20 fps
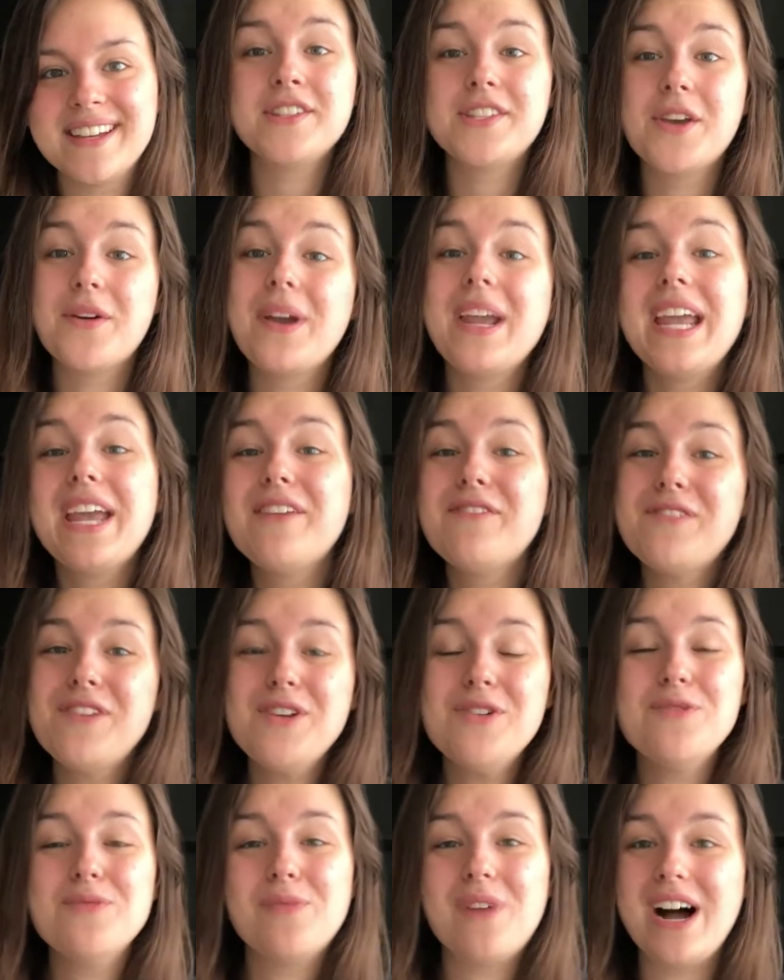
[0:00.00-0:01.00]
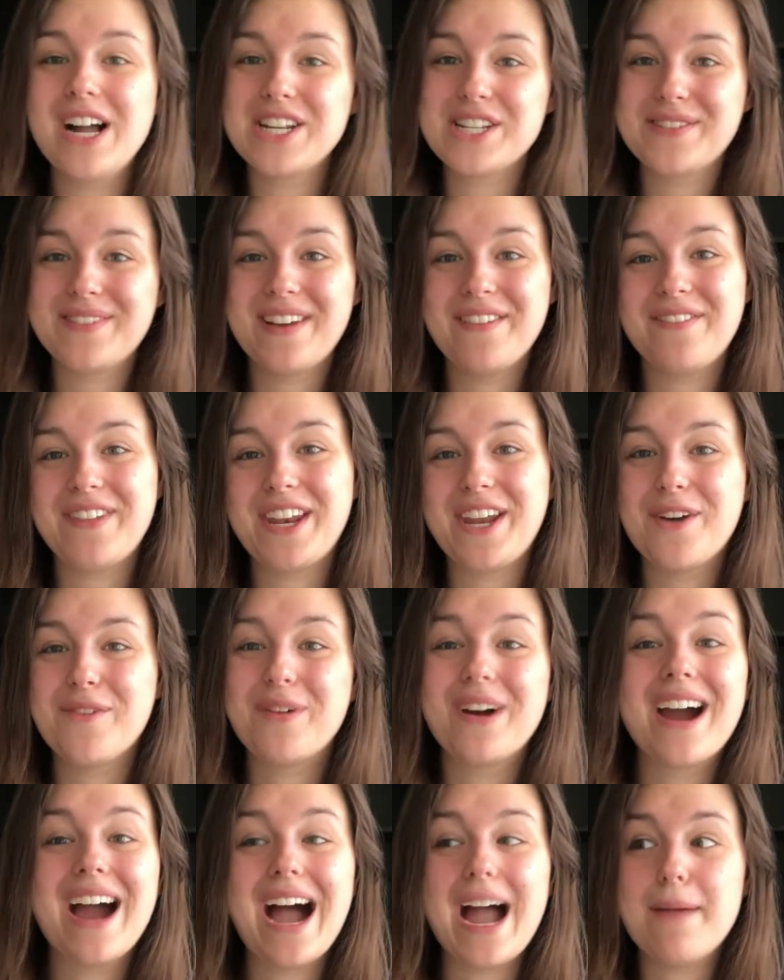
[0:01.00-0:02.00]
So if you watched my video
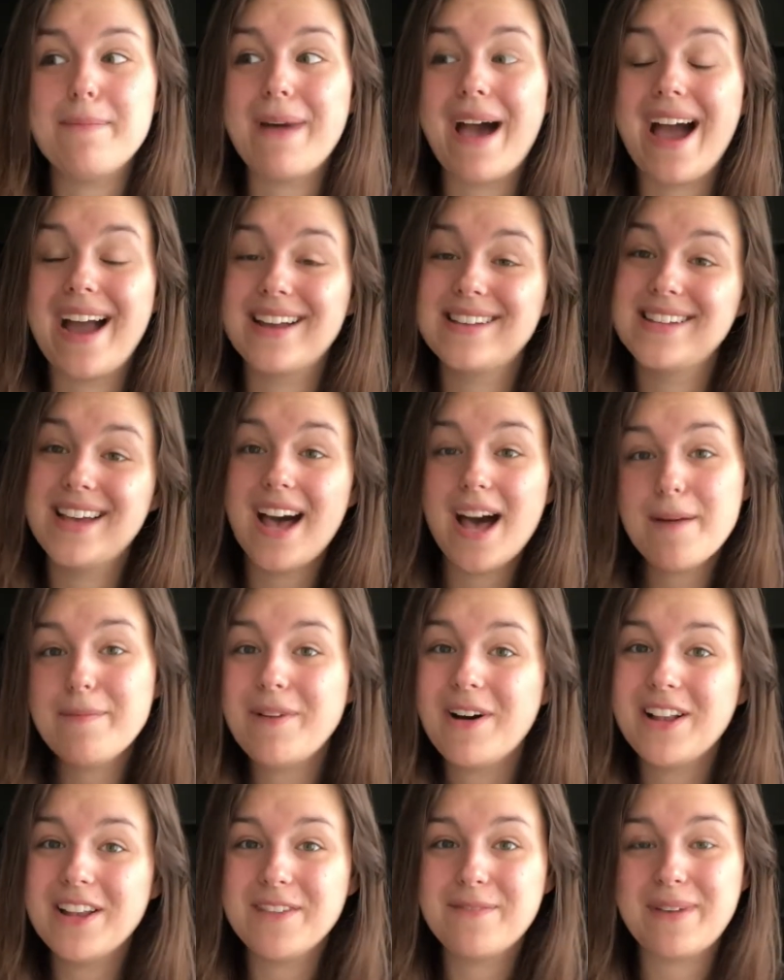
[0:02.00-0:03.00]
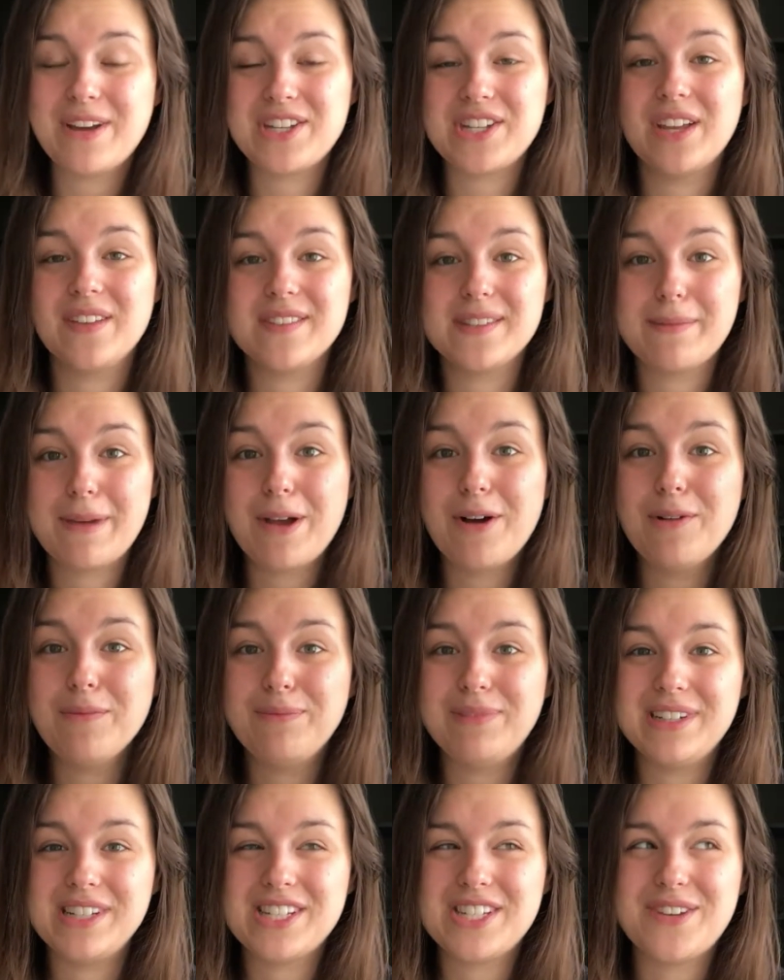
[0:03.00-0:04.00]
where I packed up all of my shelves at my
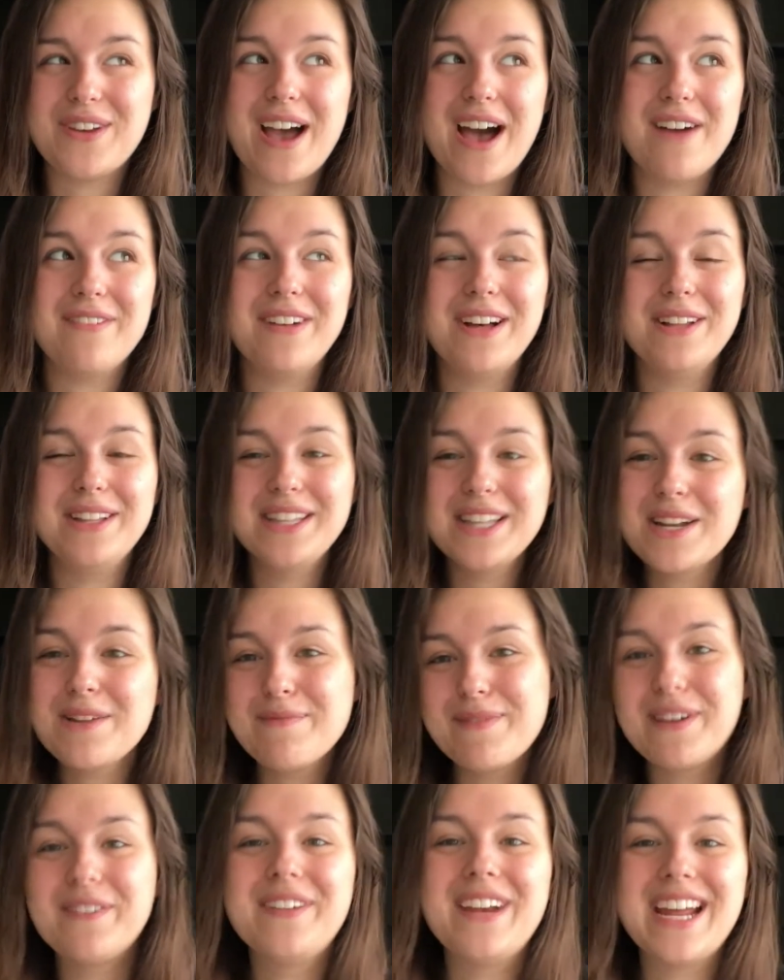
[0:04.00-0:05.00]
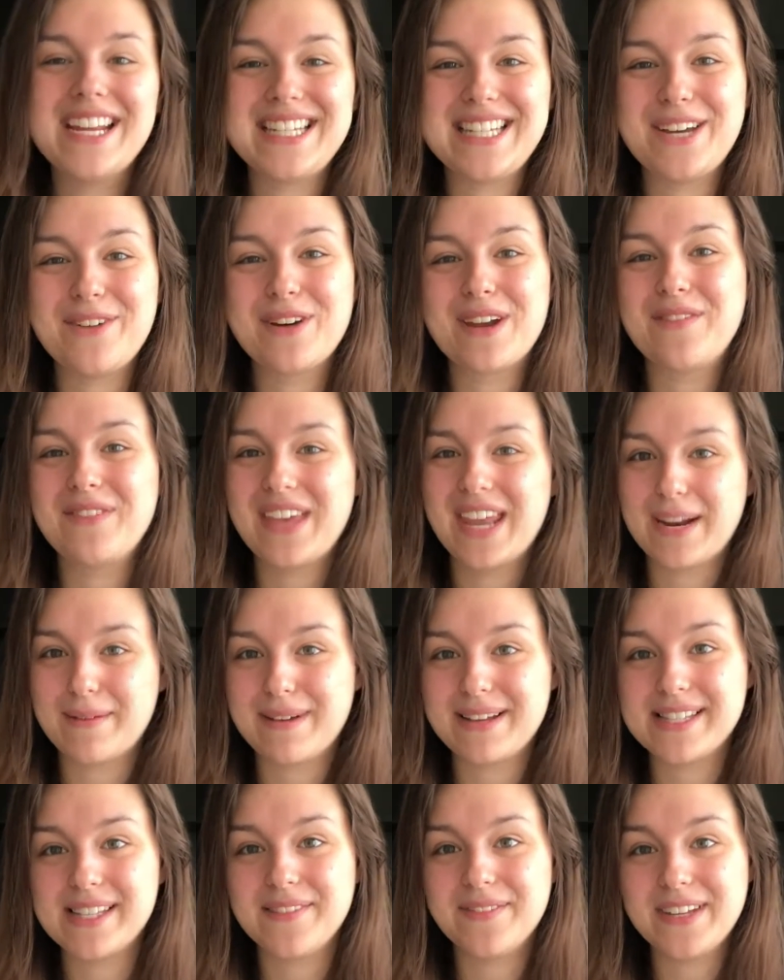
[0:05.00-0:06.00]
old place, you have a little bit of an idea what I'm getting
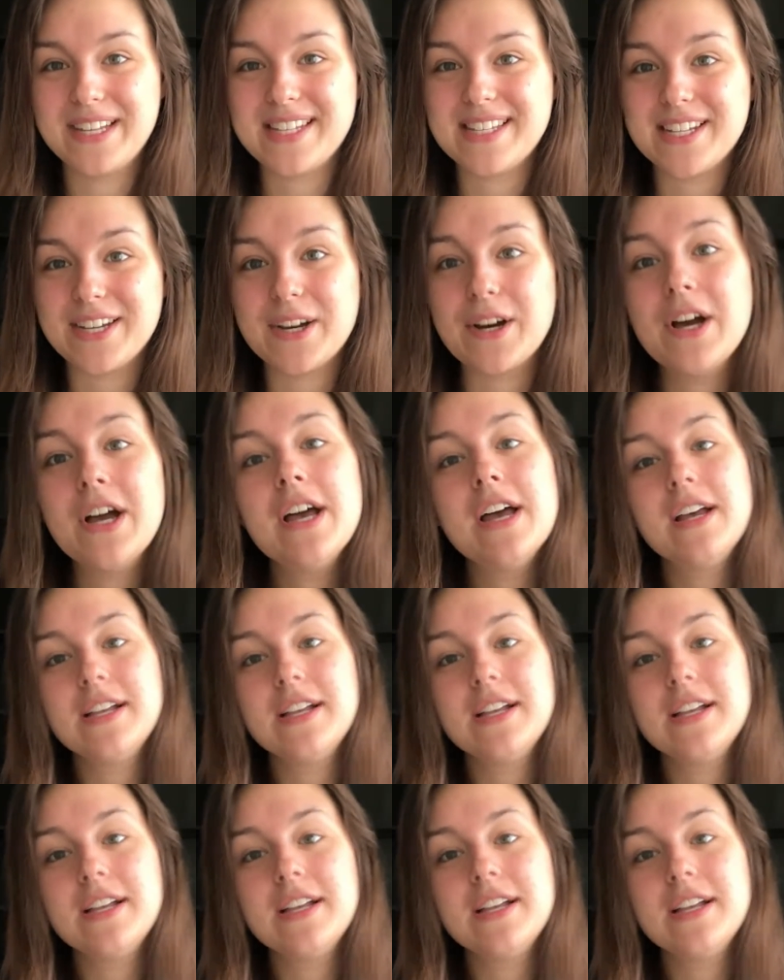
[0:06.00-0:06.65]
myself into.